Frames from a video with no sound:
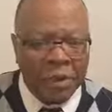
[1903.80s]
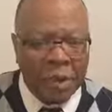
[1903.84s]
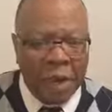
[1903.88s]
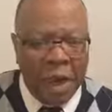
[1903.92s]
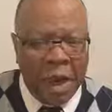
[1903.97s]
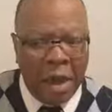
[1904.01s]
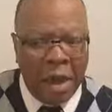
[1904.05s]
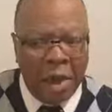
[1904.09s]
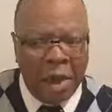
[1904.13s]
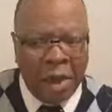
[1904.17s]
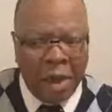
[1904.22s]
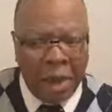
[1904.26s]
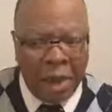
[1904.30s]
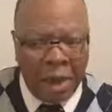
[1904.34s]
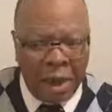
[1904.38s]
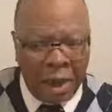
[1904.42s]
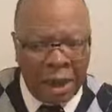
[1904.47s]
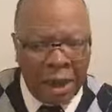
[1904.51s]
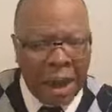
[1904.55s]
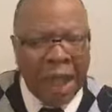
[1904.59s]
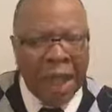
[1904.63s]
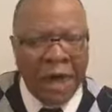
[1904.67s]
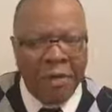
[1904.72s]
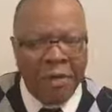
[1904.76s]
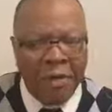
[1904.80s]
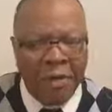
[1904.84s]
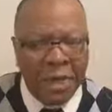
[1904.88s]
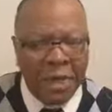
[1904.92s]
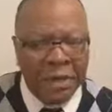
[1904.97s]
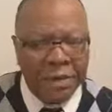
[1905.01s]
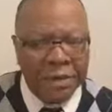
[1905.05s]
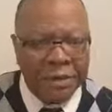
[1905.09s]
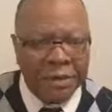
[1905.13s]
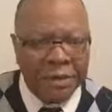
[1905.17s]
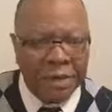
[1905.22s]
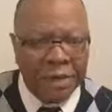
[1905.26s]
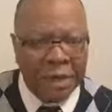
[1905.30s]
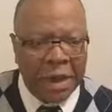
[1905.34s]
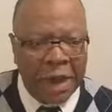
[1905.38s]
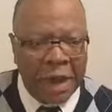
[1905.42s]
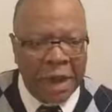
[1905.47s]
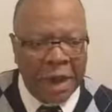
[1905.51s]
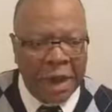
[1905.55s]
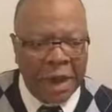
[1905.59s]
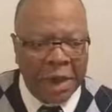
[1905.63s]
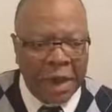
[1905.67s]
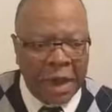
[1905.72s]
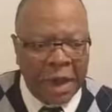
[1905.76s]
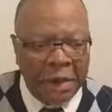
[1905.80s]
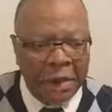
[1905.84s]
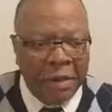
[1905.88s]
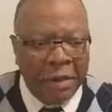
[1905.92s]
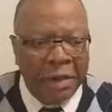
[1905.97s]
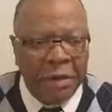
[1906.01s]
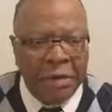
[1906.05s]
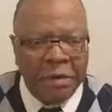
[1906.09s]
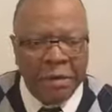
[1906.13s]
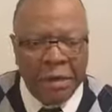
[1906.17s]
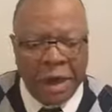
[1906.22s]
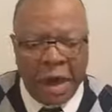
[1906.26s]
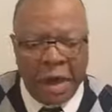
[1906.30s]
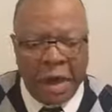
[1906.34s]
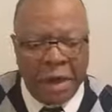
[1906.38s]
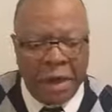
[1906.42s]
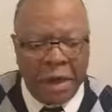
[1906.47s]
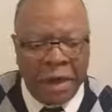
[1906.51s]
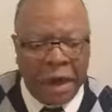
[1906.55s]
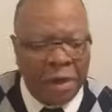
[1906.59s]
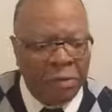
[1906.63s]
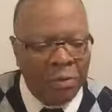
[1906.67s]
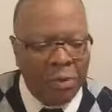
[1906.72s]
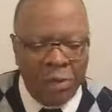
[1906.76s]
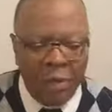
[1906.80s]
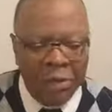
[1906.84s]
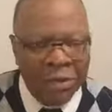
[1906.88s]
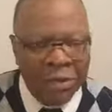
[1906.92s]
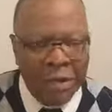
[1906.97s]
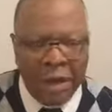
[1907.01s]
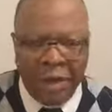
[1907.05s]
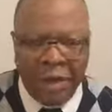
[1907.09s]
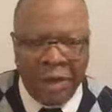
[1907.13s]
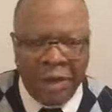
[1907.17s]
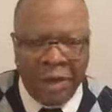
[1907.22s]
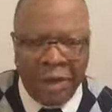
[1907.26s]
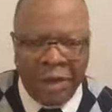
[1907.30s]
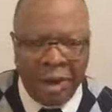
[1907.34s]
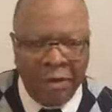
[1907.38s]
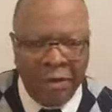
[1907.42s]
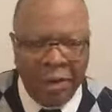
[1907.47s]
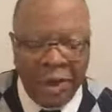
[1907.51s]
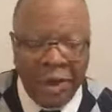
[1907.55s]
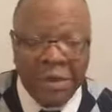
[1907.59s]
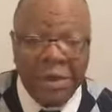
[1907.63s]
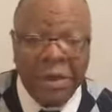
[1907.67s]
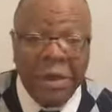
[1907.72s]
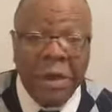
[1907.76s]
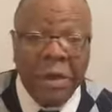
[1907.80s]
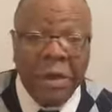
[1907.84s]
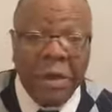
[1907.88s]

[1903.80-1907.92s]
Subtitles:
a lot of us, I won't say that all of us,